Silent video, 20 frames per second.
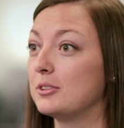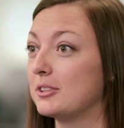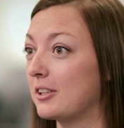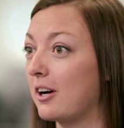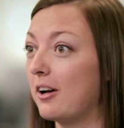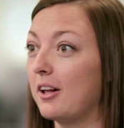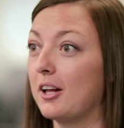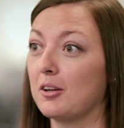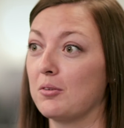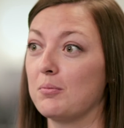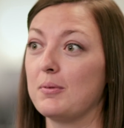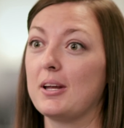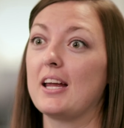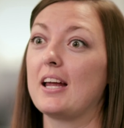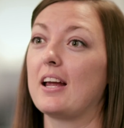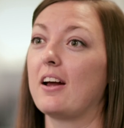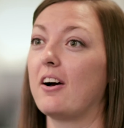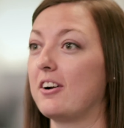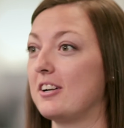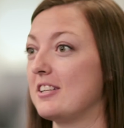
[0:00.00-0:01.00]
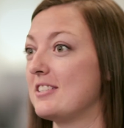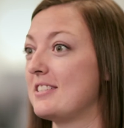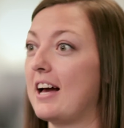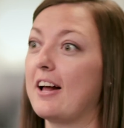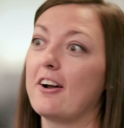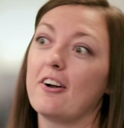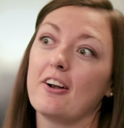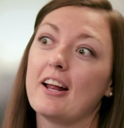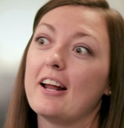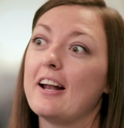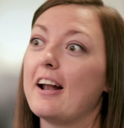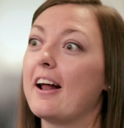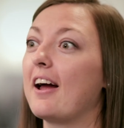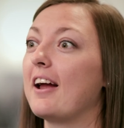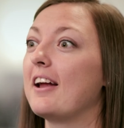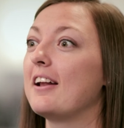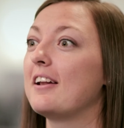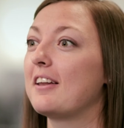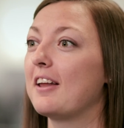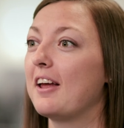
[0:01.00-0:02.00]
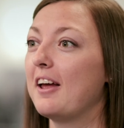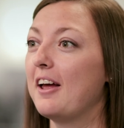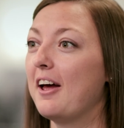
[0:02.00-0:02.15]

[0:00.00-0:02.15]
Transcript: was calling me on a Saturday night